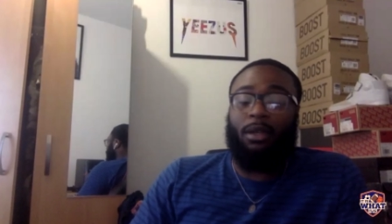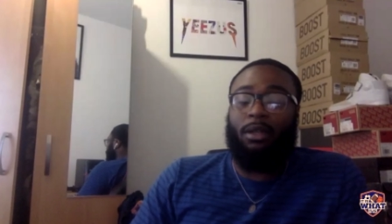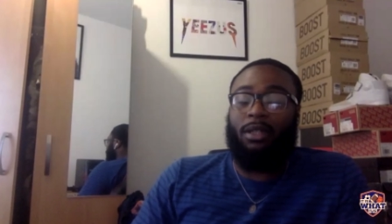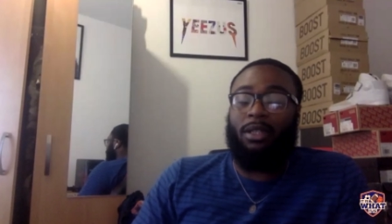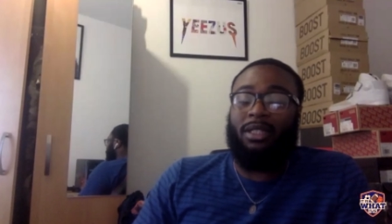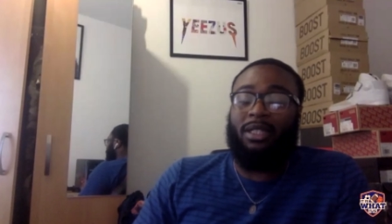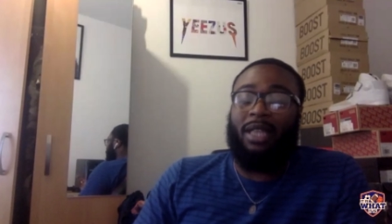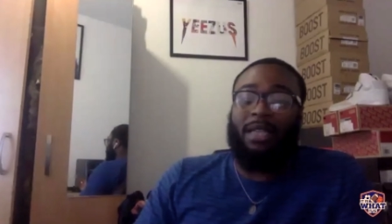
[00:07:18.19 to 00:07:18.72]
the
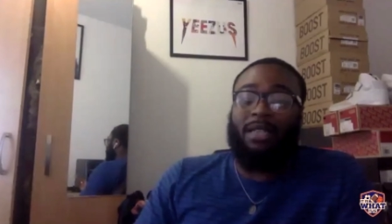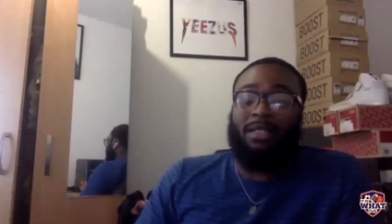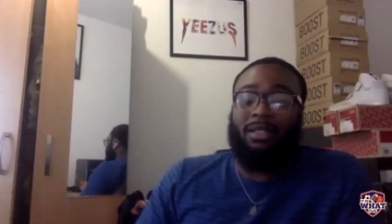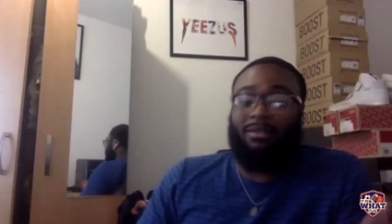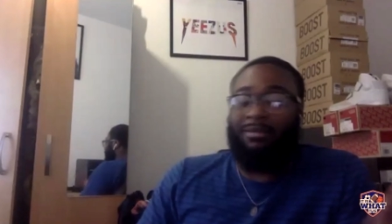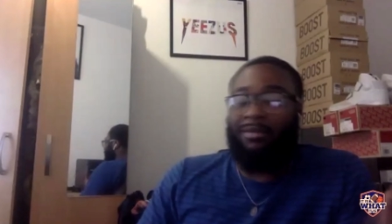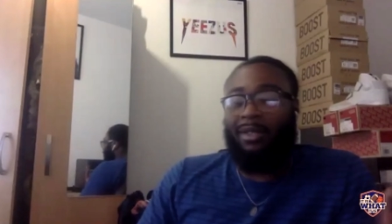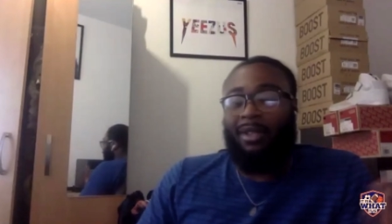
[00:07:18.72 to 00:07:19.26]

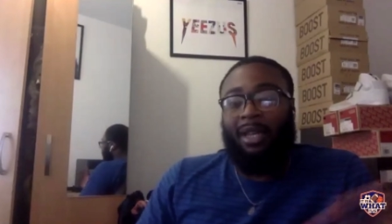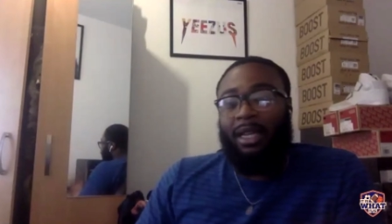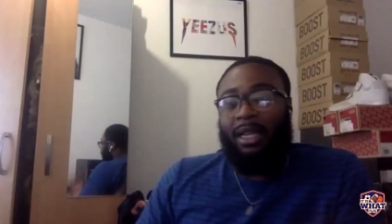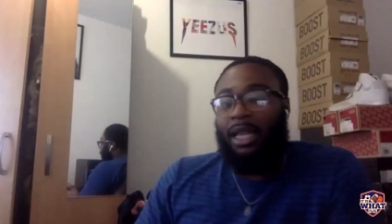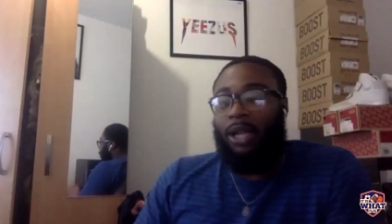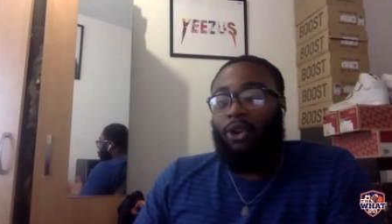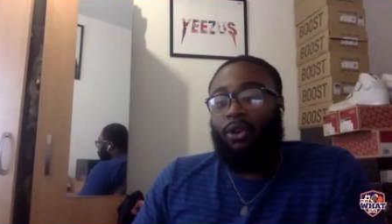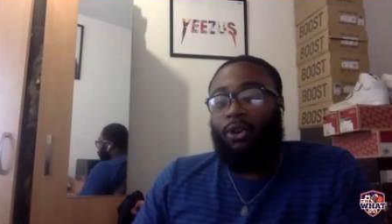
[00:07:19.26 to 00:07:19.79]
stats,
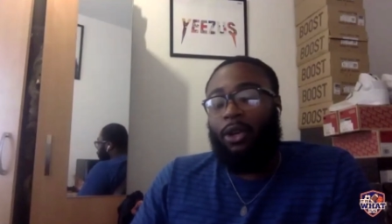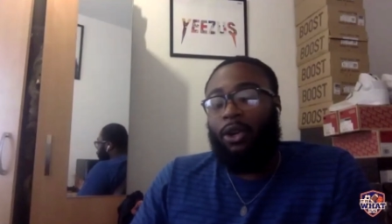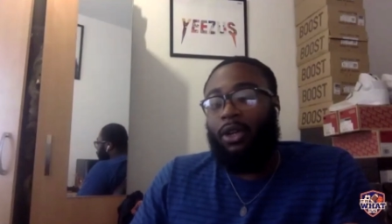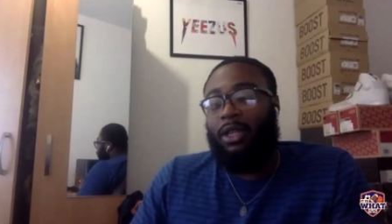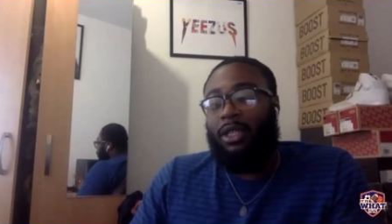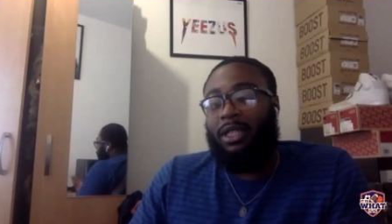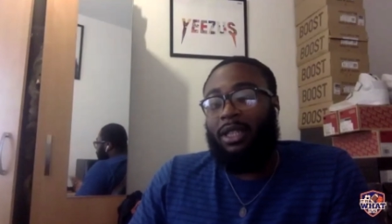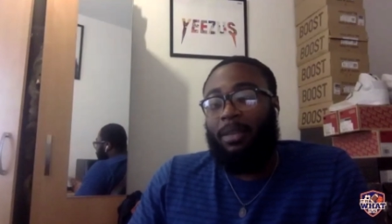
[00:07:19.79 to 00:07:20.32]
they know they got
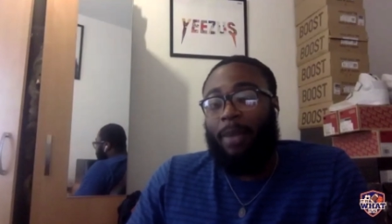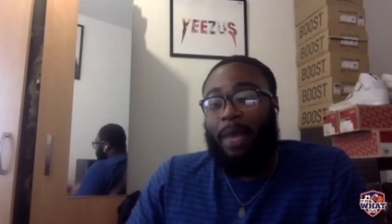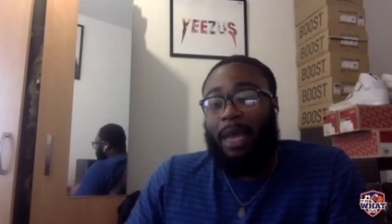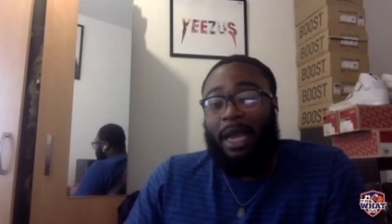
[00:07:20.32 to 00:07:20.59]
this in the bag,